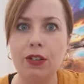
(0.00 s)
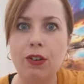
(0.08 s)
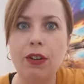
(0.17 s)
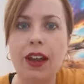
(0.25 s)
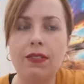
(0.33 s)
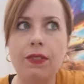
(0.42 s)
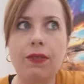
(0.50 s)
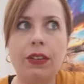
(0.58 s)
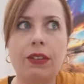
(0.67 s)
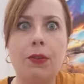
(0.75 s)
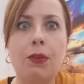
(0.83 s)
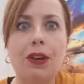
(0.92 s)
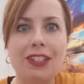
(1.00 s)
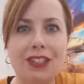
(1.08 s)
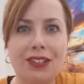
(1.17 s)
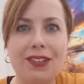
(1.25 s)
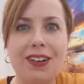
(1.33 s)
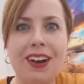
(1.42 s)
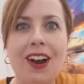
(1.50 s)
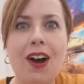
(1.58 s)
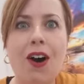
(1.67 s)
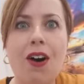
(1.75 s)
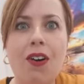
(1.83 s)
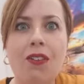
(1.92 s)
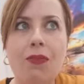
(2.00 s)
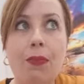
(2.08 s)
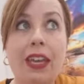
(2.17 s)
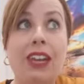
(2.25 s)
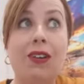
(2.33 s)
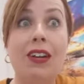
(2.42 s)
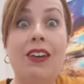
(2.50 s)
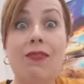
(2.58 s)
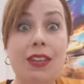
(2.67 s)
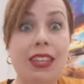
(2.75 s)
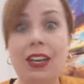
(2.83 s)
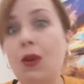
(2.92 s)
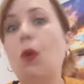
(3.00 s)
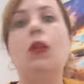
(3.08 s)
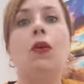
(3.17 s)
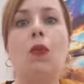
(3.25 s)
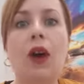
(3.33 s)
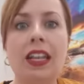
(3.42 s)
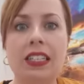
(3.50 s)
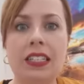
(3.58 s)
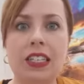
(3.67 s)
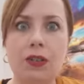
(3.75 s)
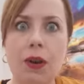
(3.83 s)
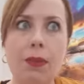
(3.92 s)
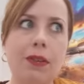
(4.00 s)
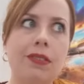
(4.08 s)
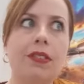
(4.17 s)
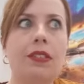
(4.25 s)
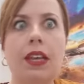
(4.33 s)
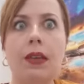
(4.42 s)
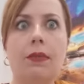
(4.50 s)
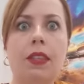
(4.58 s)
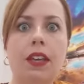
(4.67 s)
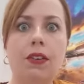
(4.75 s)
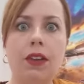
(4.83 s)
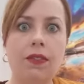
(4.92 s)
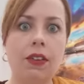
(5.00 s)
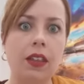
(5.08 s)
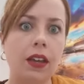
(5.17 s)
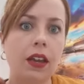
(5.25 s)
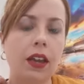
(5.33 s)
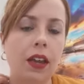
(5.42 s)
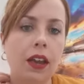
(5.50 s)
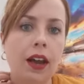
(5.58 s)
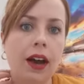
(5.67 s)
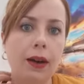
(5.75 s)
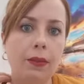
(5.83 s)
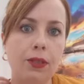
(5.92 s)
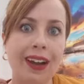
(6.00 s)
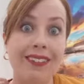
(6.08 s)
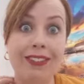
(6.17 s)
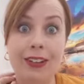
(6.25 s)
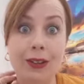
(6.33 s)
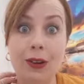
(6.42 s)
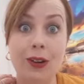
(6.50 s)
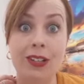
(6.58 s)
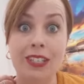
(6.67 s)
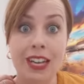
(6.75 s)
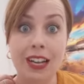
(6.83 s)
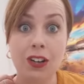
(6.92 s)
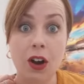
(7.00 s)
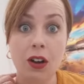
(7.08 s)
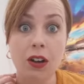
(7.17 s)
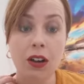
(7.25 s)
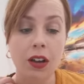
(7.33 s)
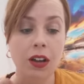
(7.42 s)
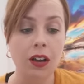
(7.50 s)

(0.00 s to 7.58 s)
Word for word: You don't have to feel the pressure of being on everything all at once and do I post the same thing on everything? Um, do I have to learn TikTok?